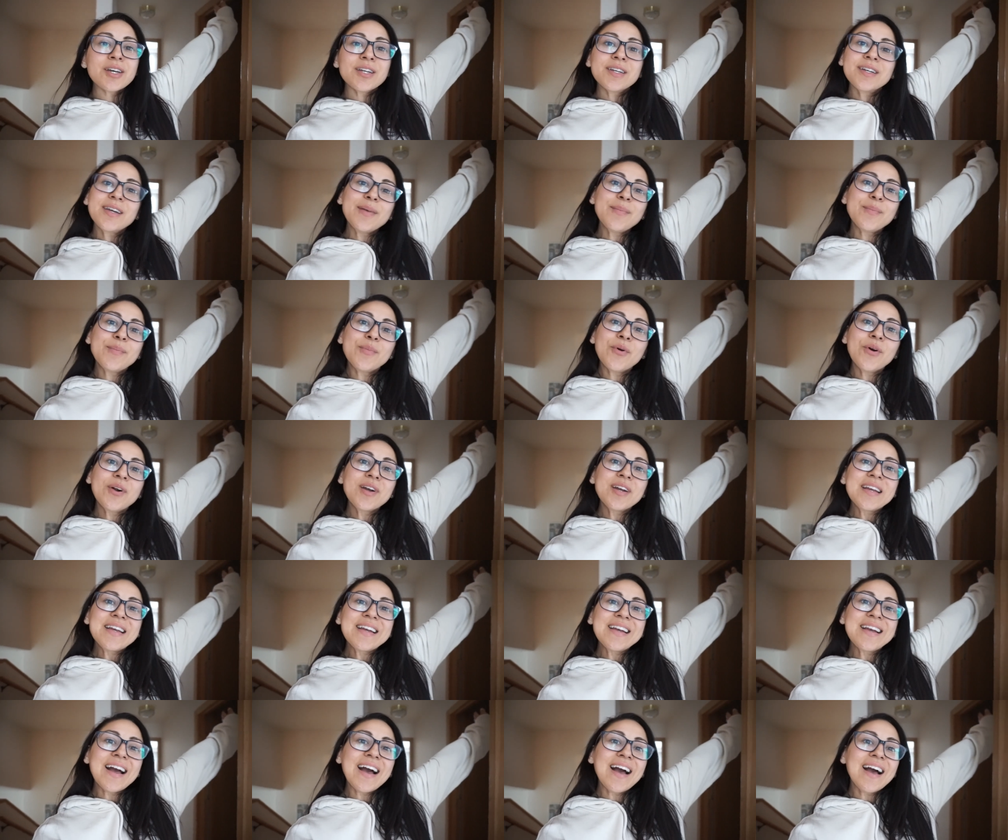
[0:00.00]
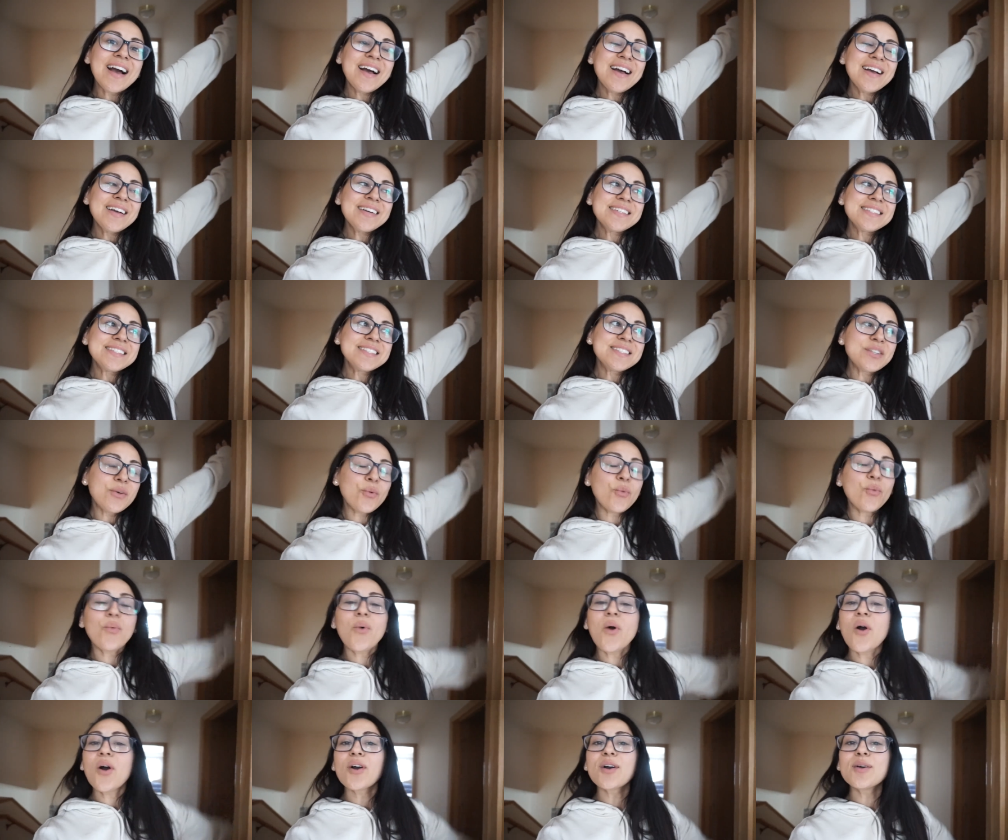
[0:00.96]
Good morning guys,
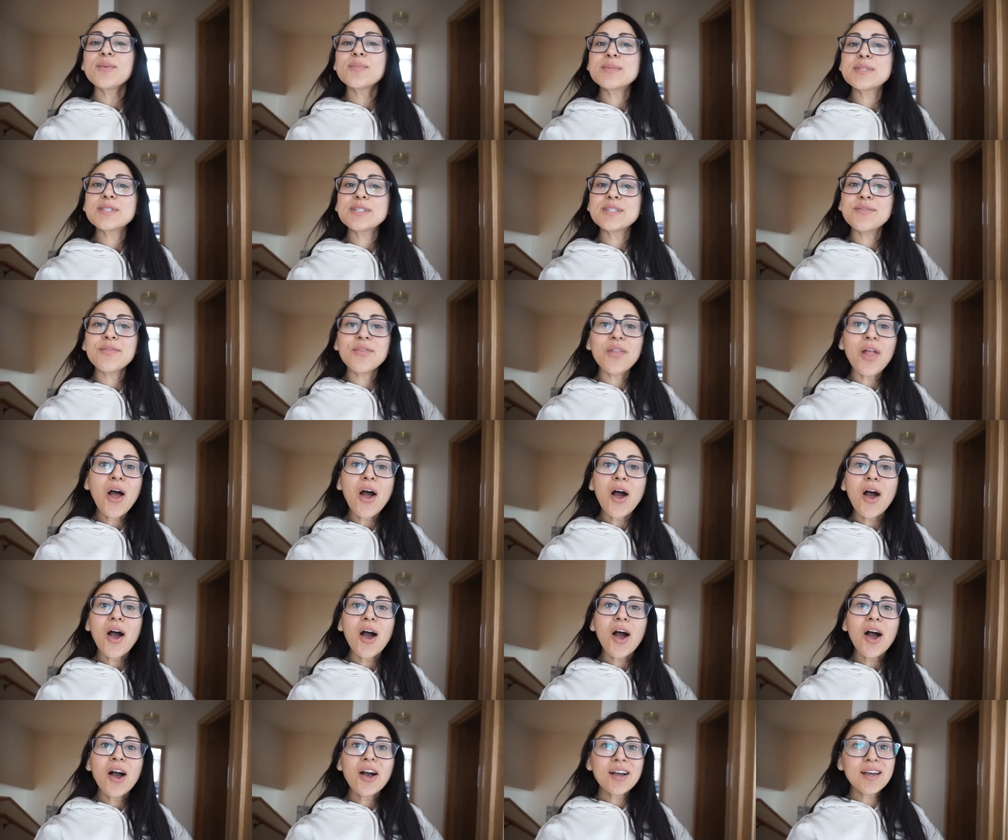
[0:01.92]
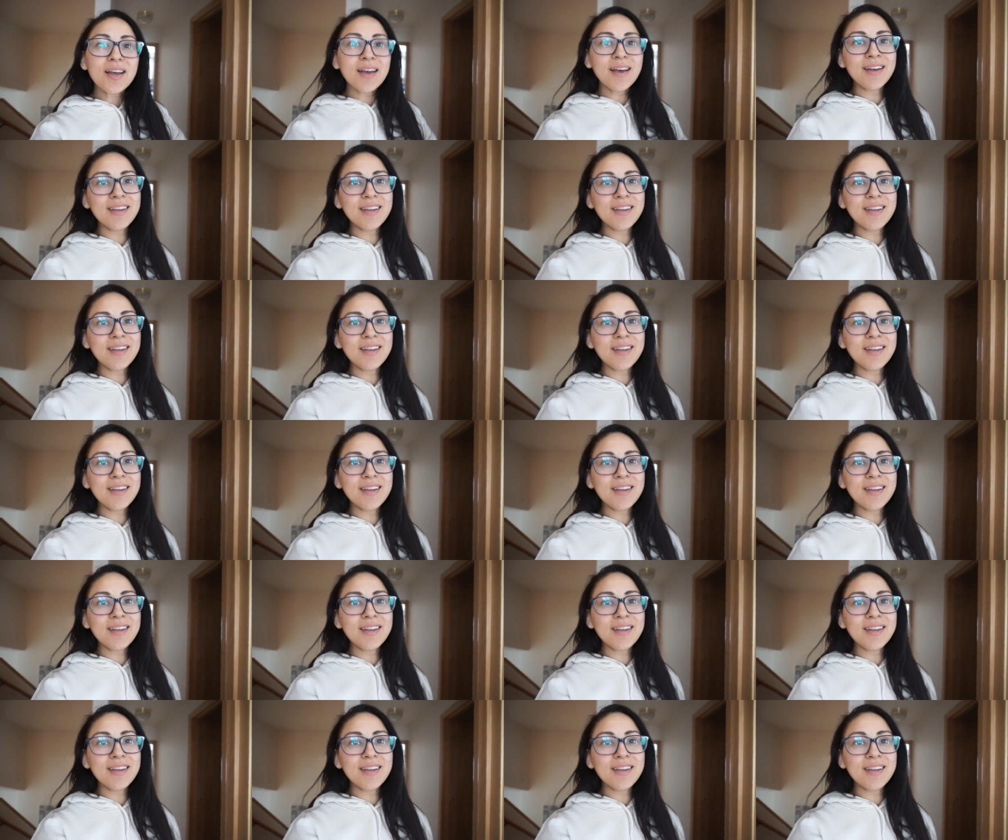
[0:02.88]
welcome to the vlog.